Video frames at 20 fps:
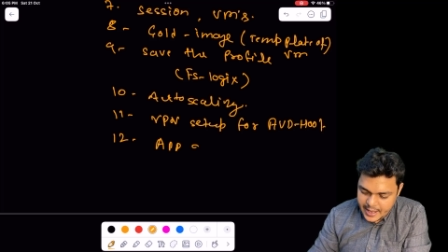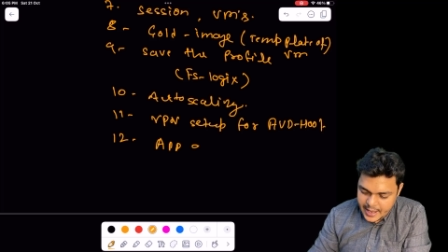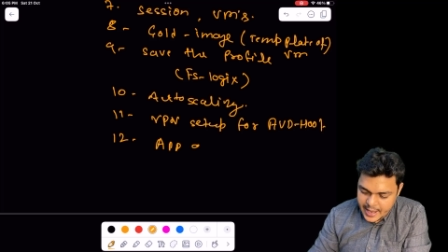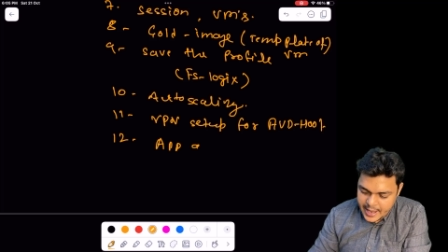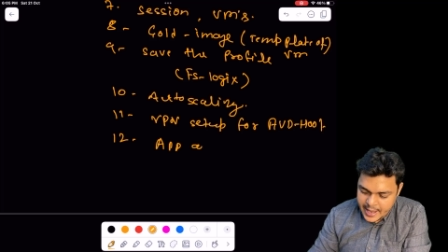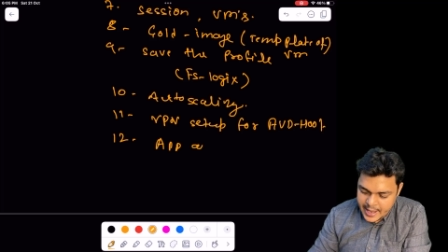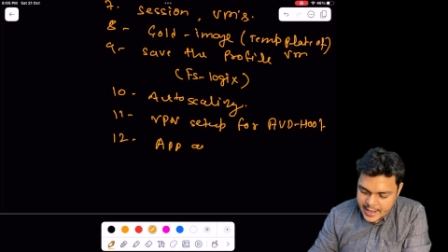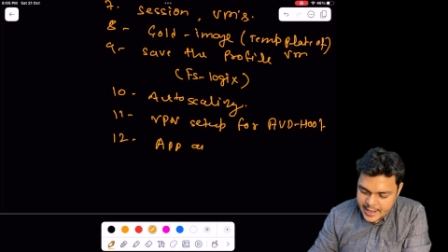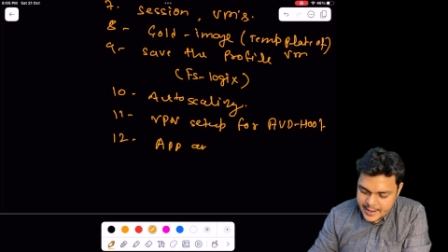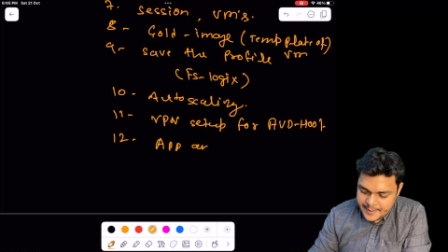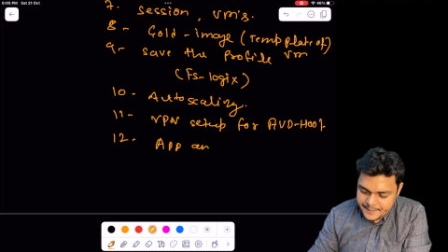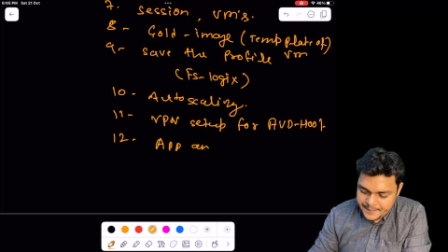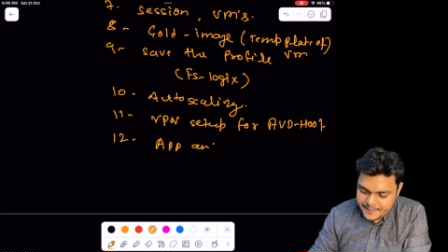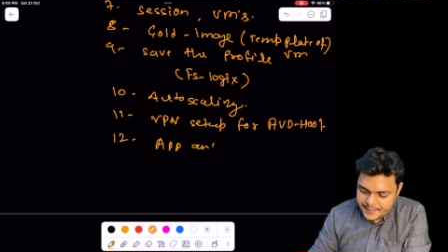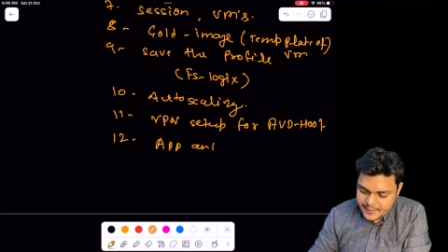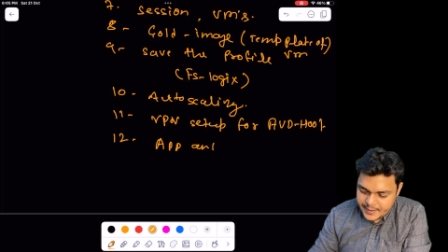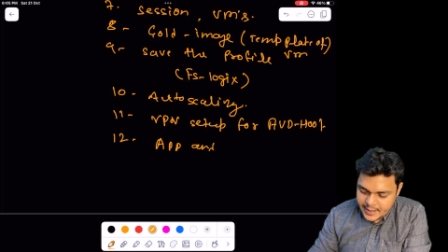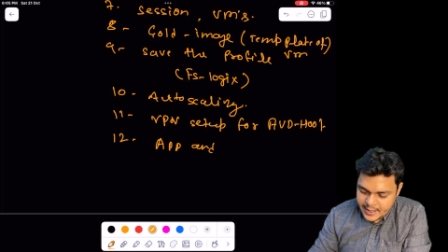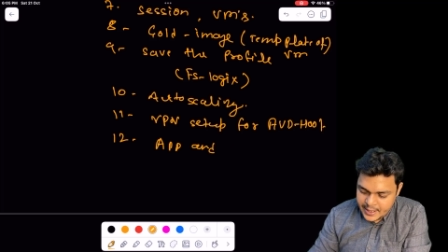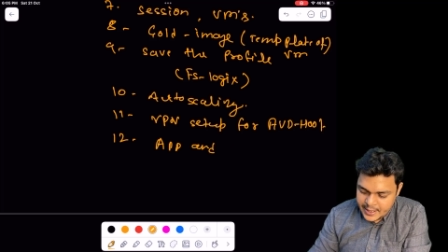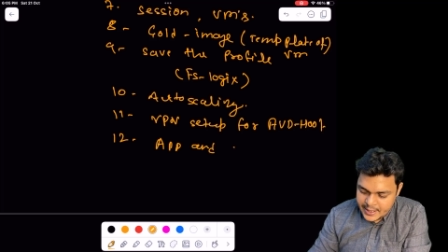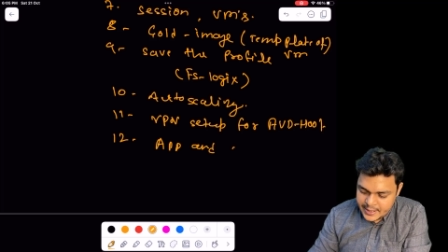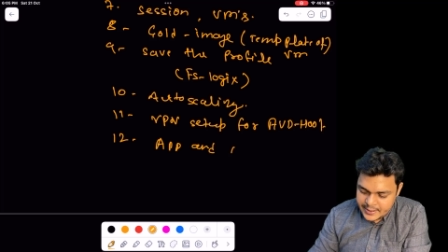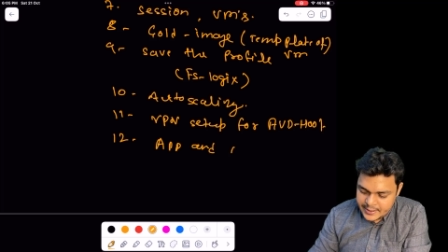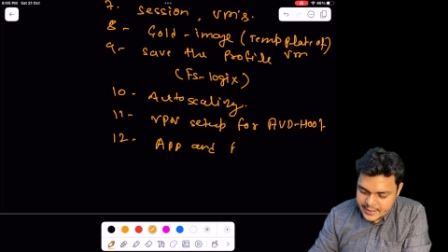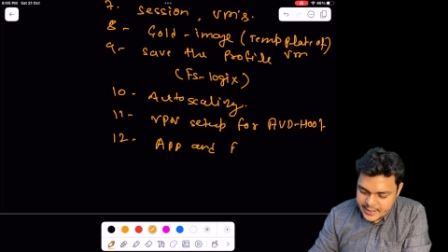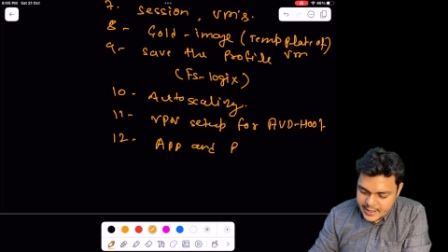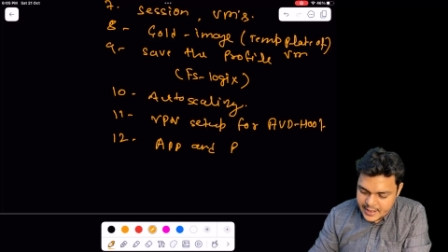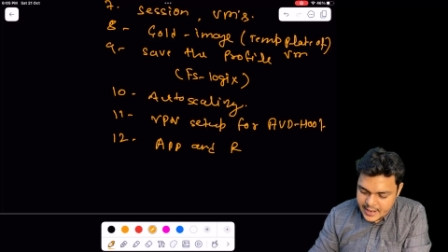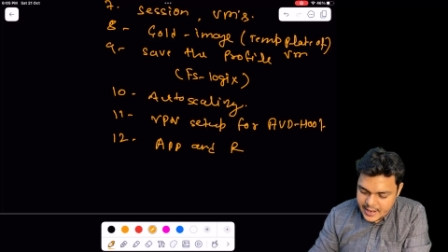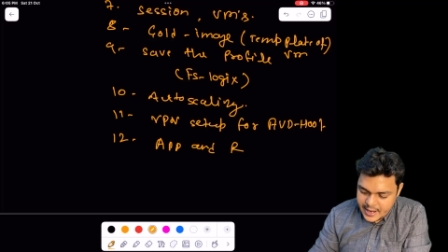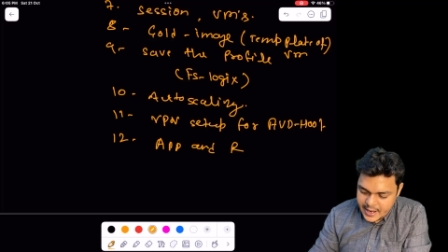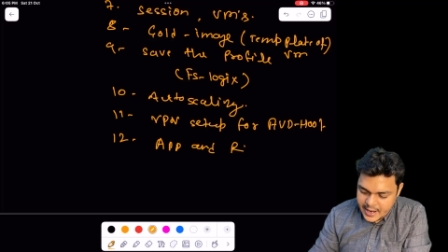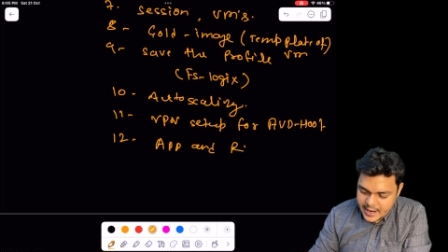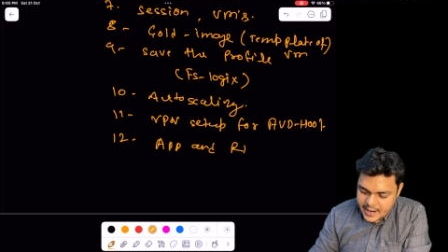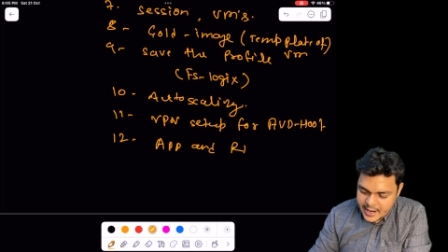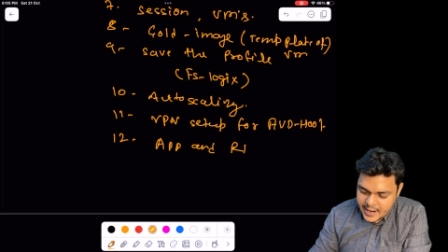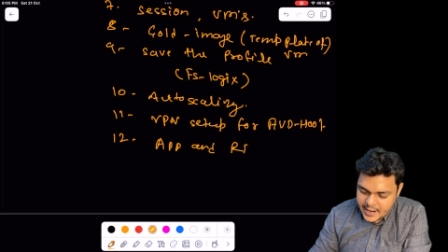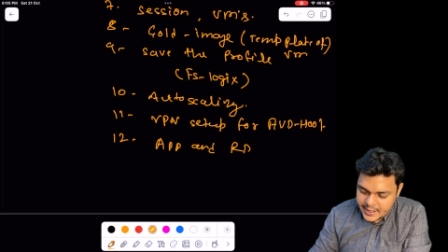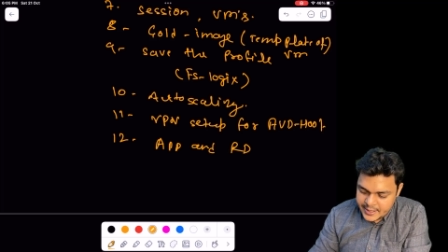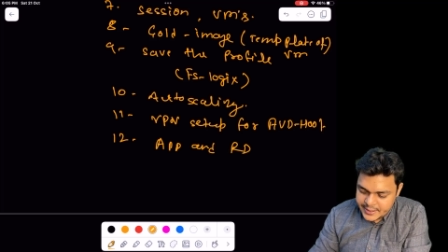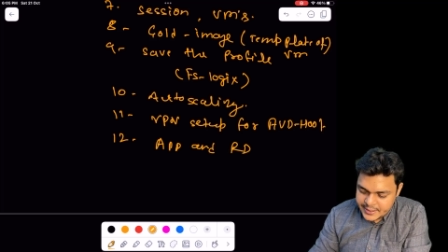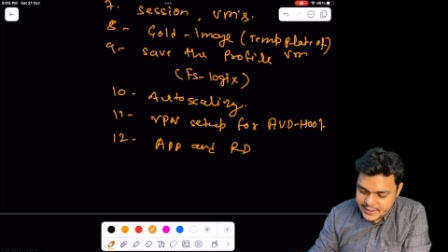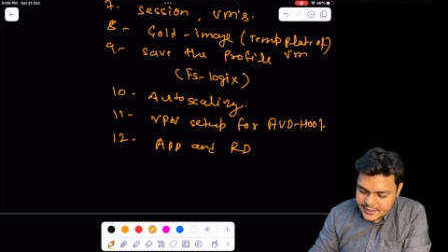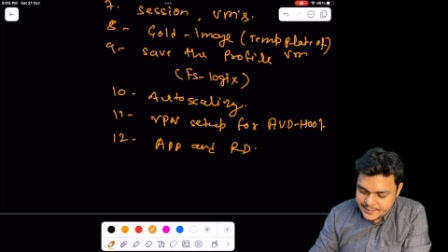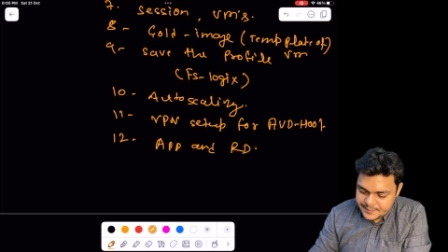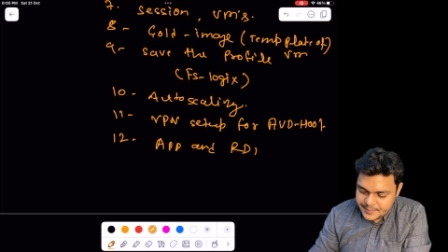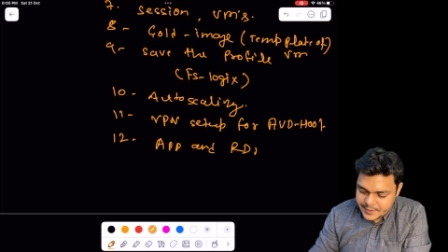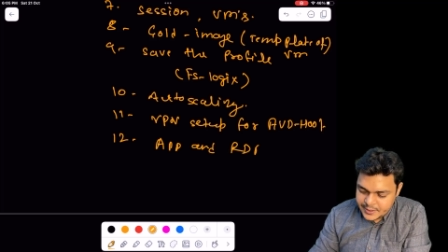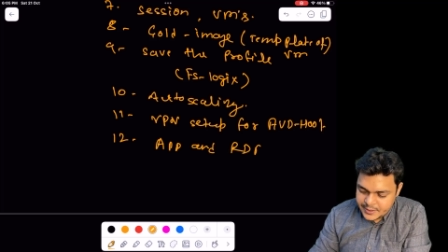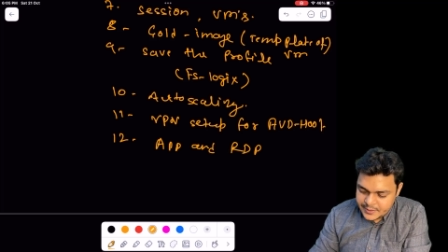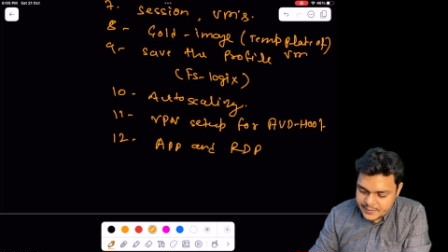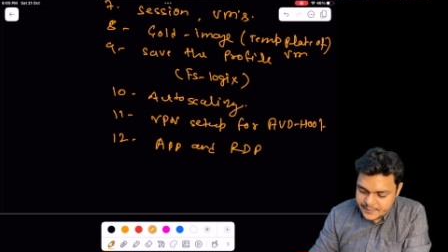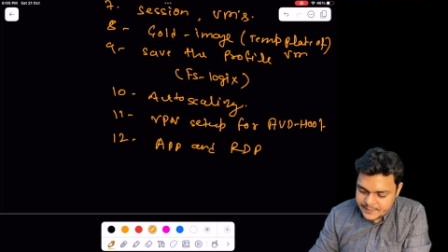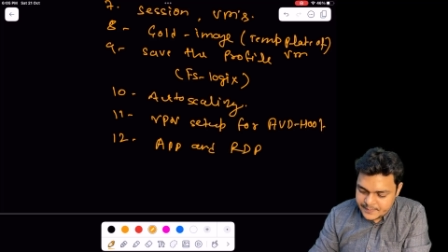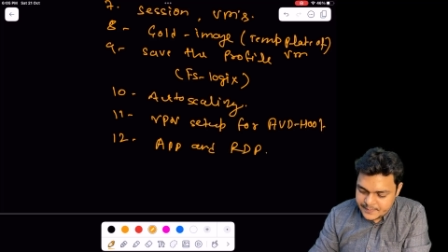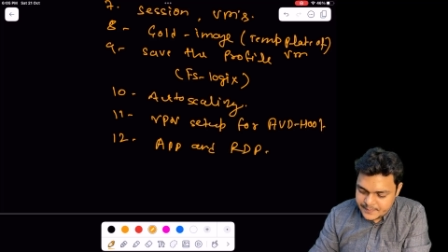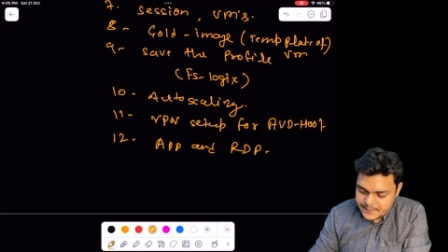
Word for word: app and RDP